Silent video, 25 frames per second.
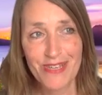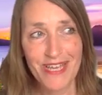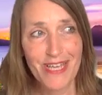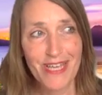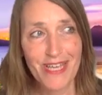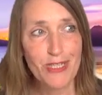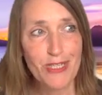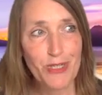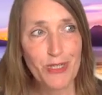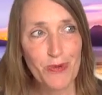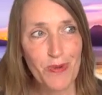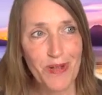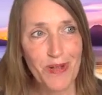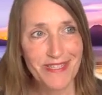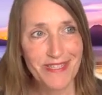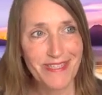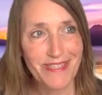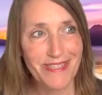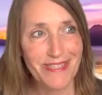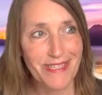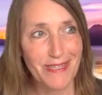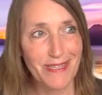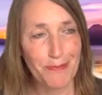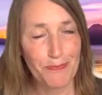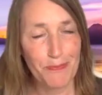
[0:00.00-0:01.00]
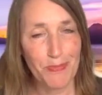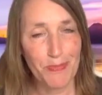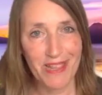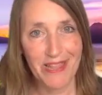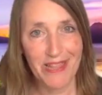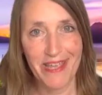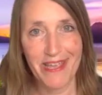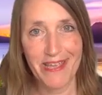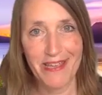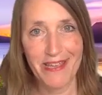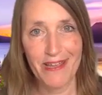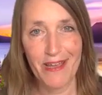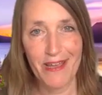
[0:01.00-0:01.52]
interesting
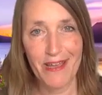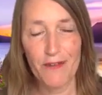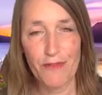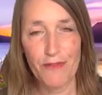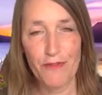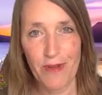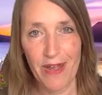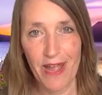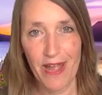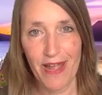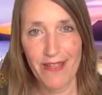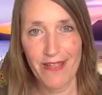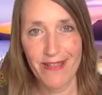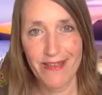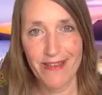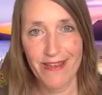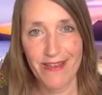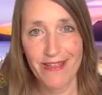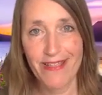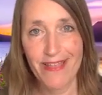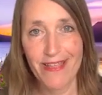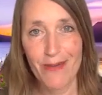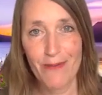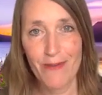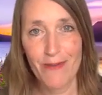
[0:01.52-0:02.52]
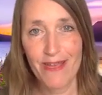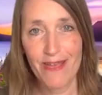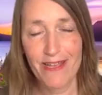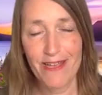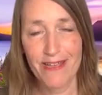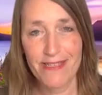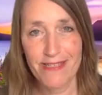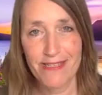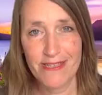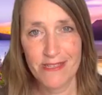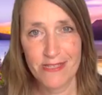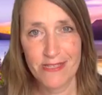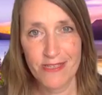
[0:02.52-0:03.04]
plane of reality that we
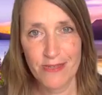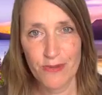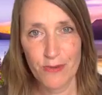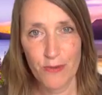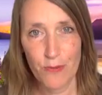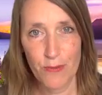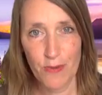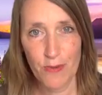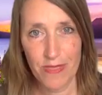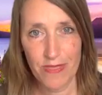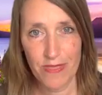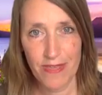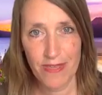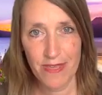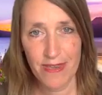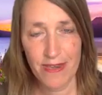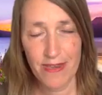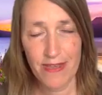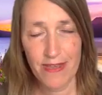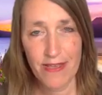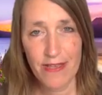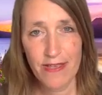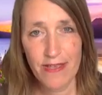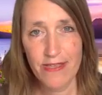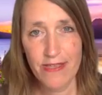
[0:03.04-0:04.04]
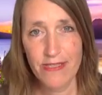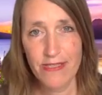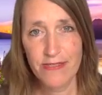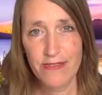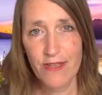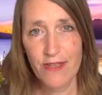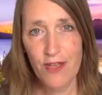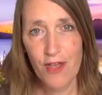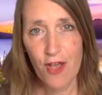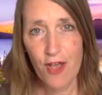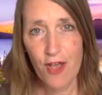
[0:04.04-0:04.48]
exist within is